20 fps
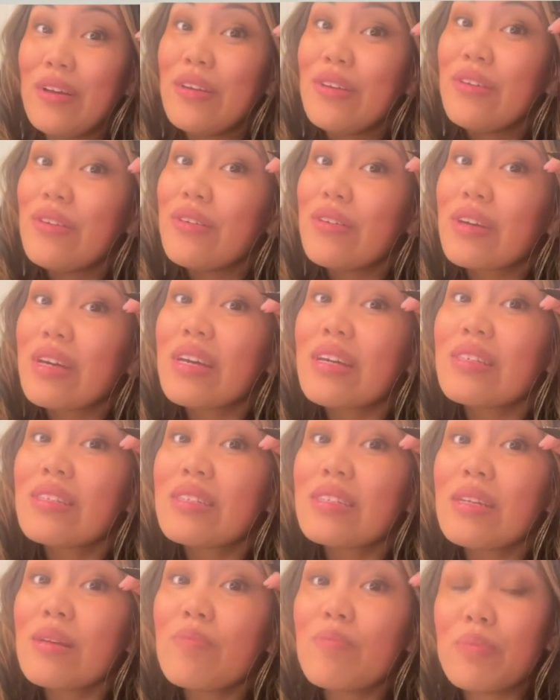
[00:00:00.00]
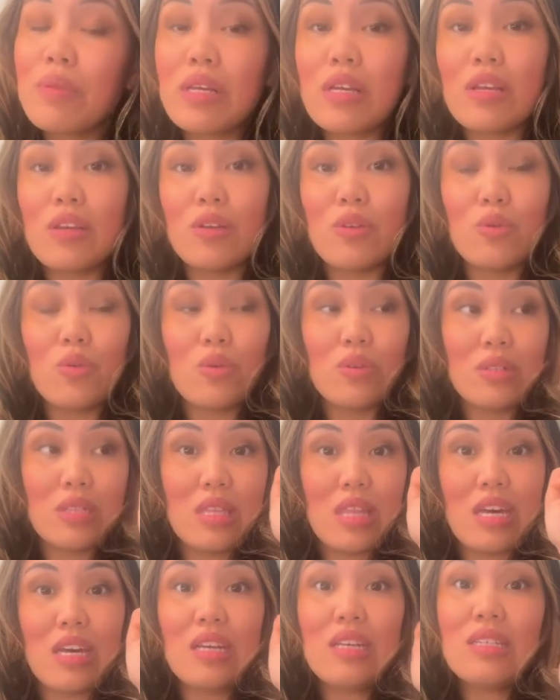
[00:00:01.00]
you can simply use
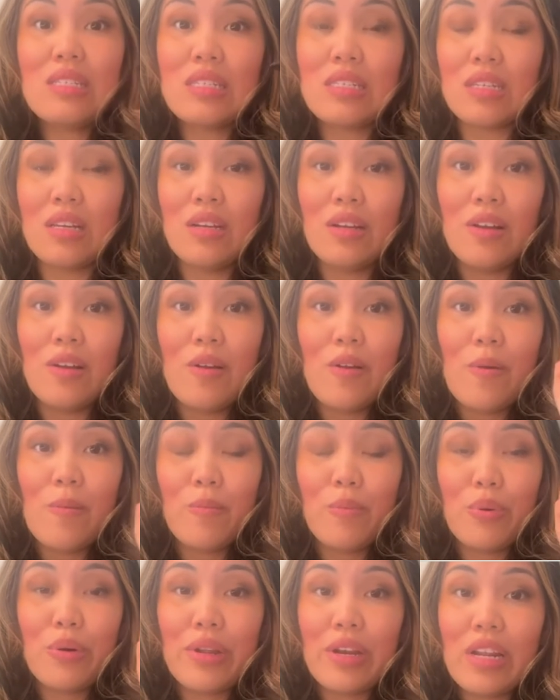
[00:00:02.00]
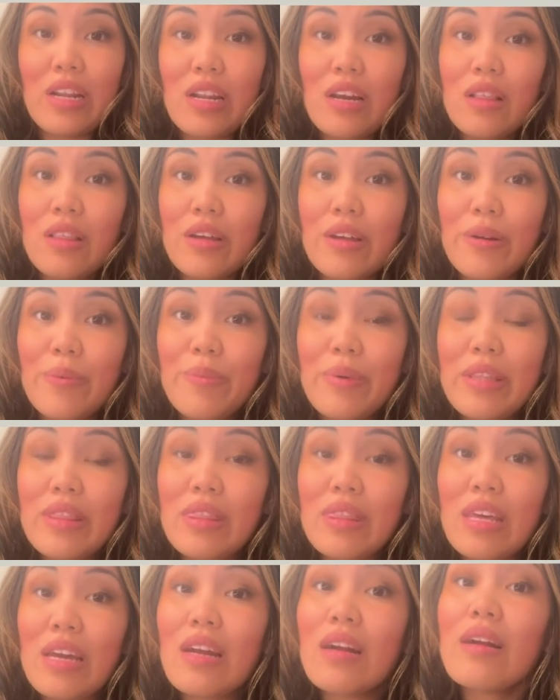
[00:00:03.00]
this put it a little bit
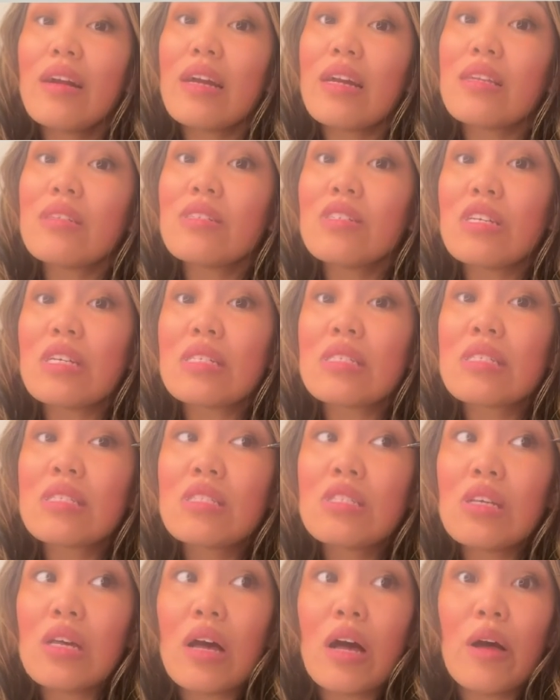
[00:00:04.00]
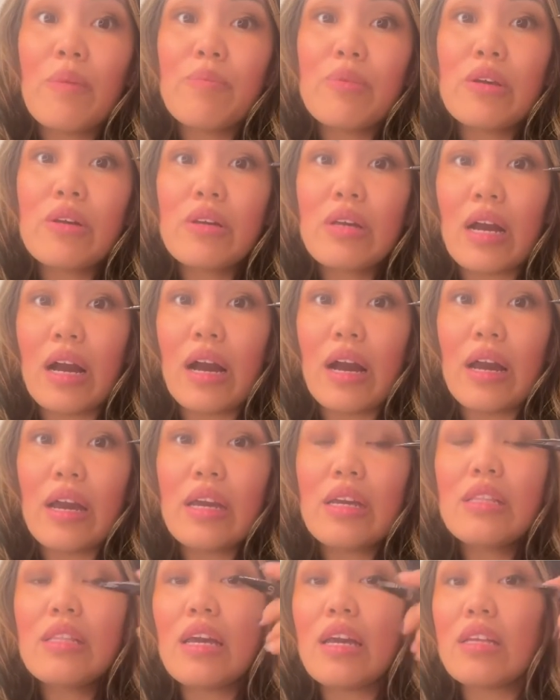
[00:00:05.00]
there and just to help you
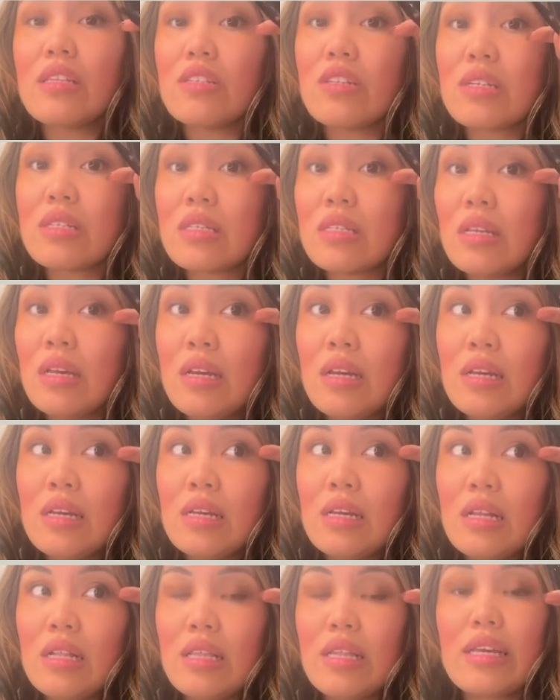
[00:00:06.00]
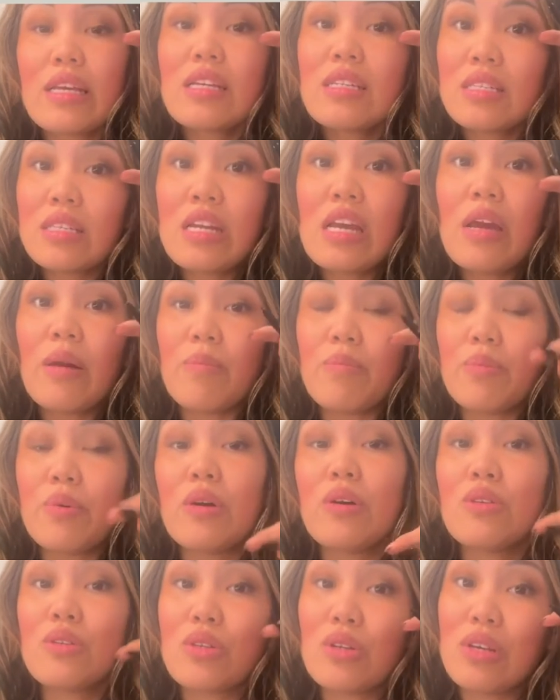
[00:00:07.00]
guide and just like a stamp
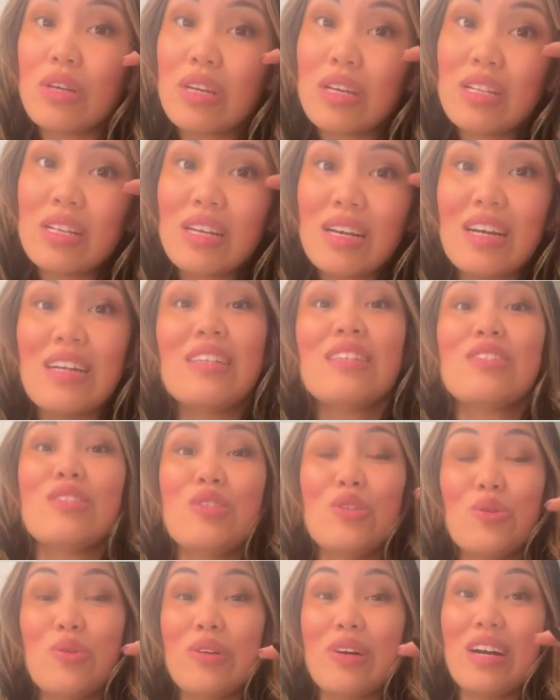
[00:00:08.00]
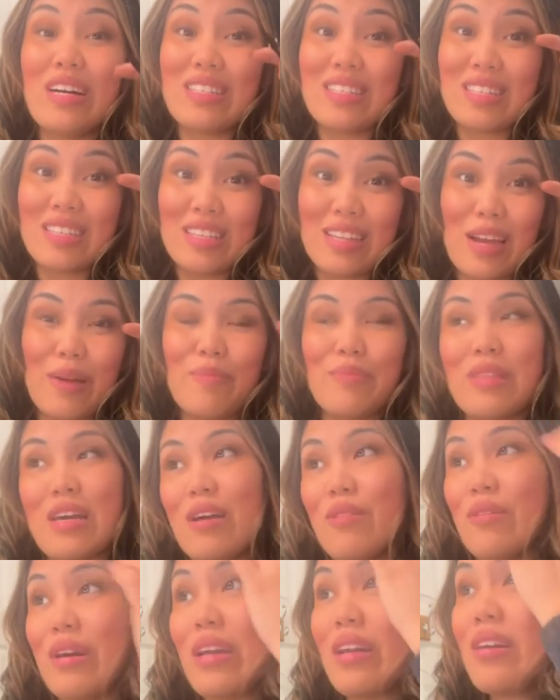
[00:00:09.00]
so you can guys do a stamp
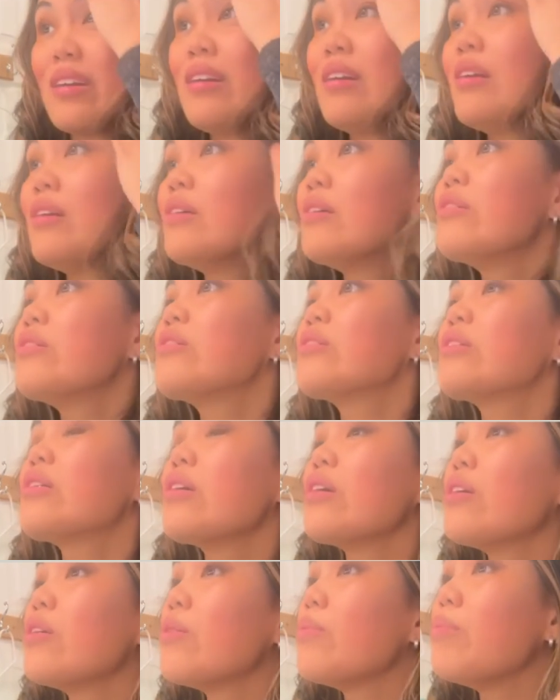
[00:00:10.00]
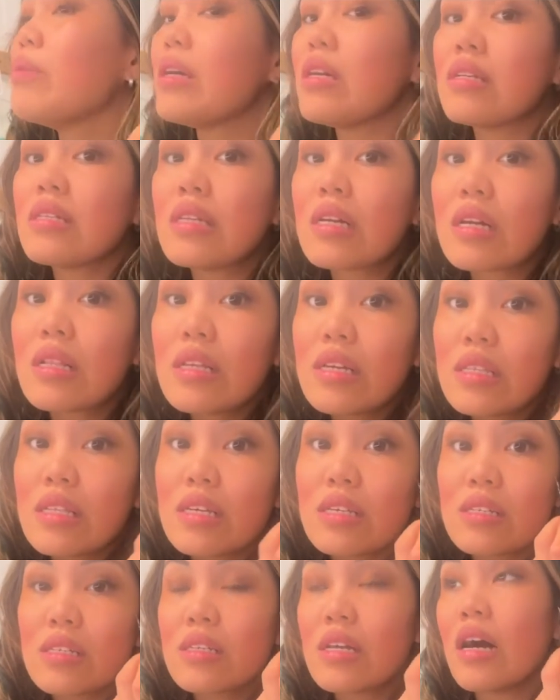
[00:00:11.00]
that way so basically
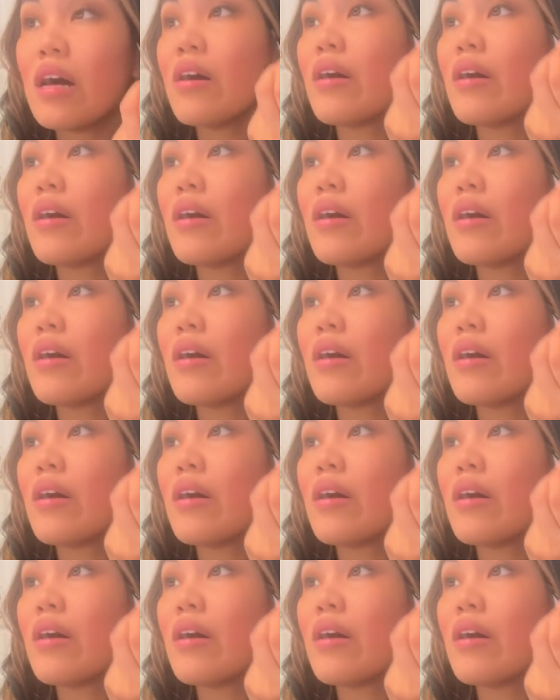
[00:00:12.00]
this is how